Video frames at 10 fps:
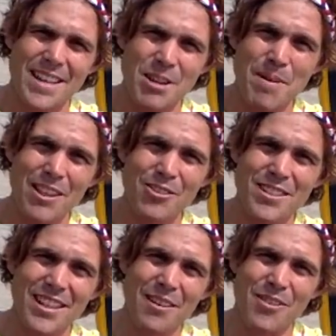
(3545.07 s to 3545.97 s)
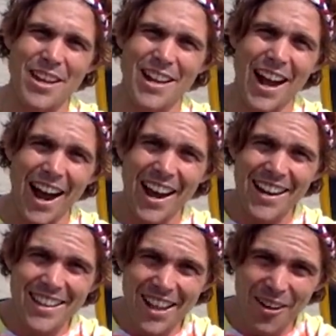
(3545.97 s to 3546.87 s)
you might learn to love it.
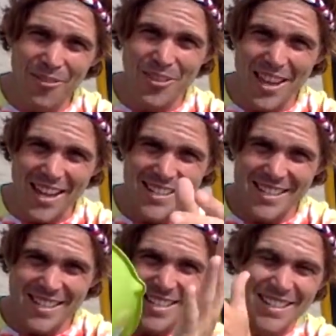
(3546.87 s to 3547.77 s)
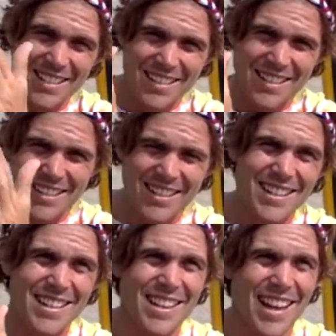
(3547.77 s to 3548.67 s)
I love this.
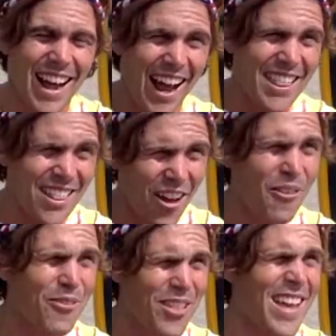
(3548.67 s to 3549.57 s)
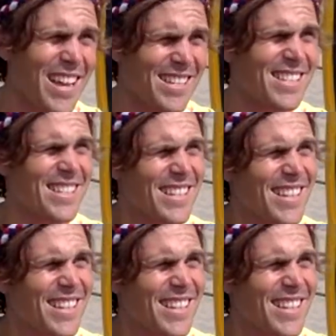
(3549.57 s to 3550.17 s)
I love this.